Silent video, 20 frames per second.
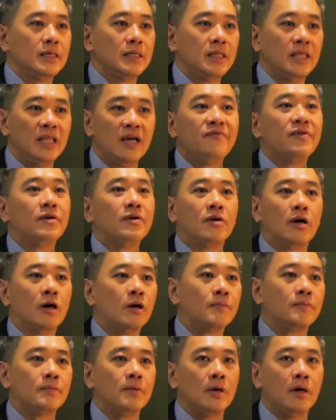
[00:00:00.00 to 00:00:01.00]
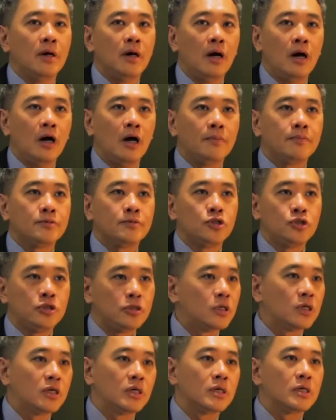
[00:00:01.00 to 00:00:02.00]
level of
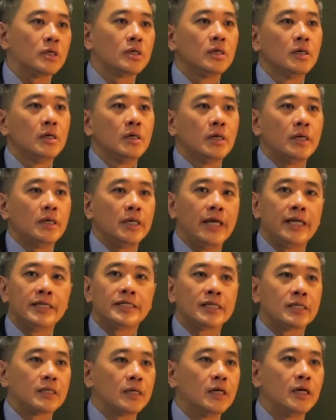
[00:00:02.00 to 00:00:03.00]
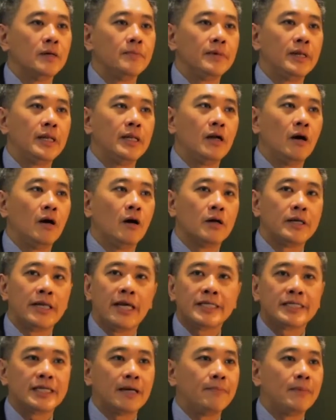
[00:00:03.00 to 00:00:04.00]
sugar. There's a term, or
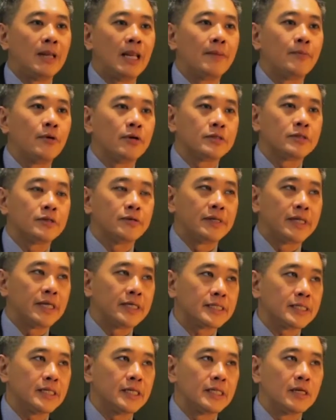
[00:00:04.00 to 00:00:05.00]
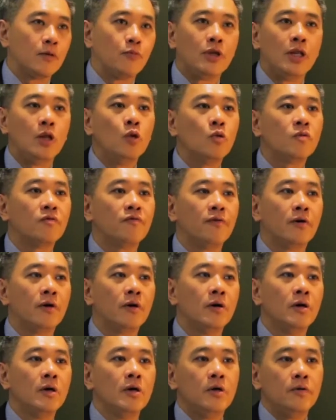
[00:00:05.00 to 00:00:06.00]
there's some laboratory testing that we look
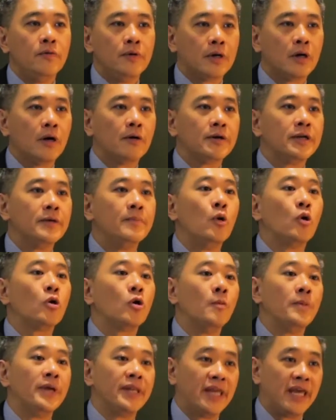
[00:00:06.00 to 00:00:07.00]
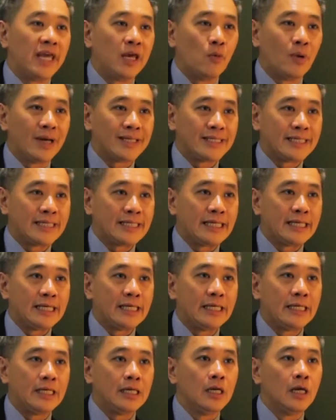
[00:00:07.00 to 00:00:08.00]
for. We call hemoglobin
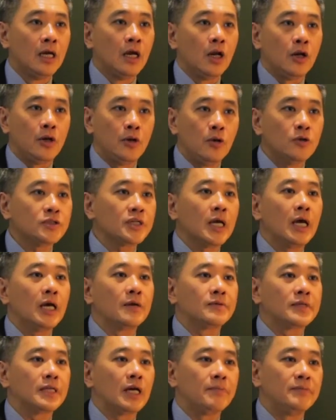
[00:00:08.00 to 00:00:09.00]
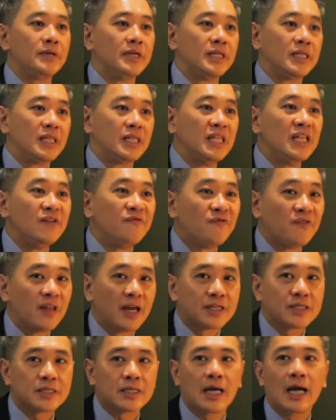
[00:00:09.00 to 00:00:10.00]
A1C. Those kind of stuff, it
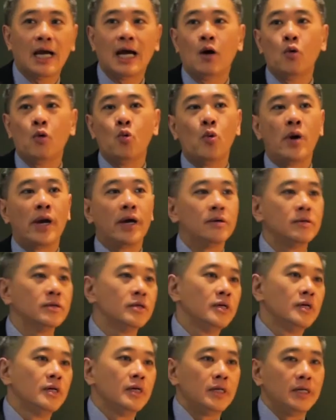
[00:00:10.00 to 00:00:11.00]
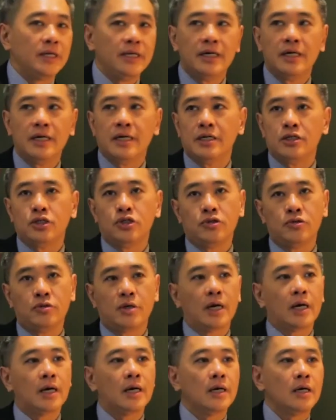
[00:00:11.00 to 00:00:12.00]
reflects how well the
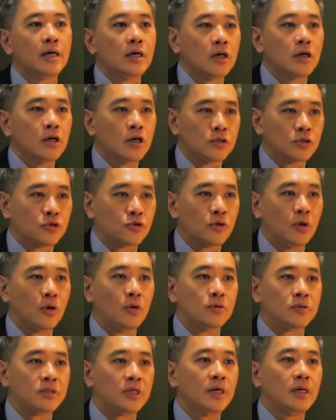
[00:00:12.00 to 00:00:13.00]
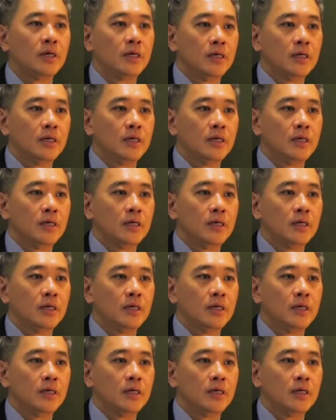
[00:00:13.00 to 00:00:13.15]
sugar controlled